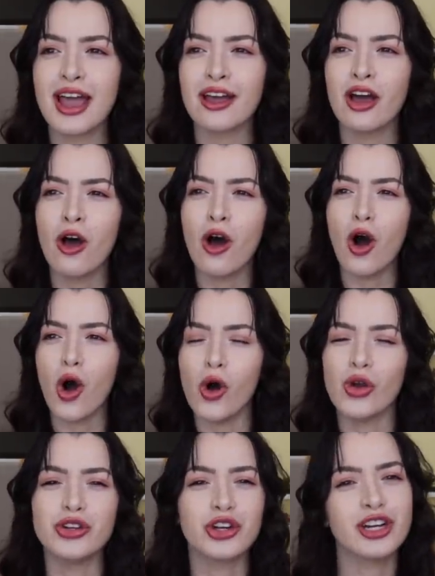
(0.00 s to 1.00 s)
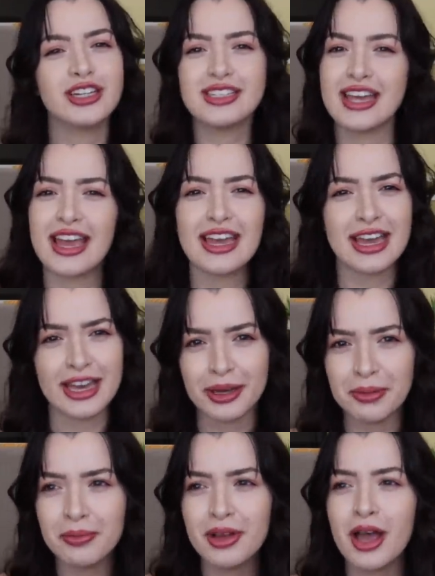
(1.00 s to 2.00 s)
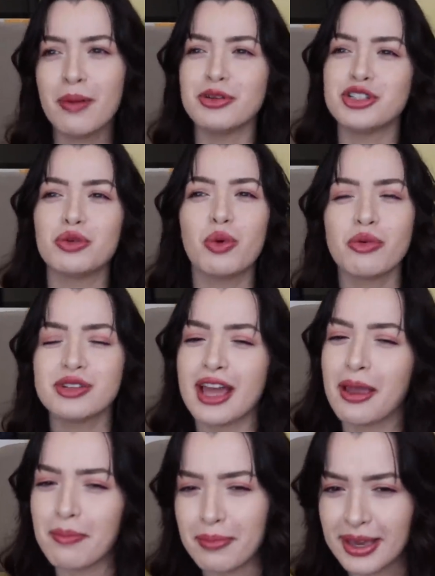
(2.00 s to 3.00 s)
like, oh, you're gonna date him, but you won't date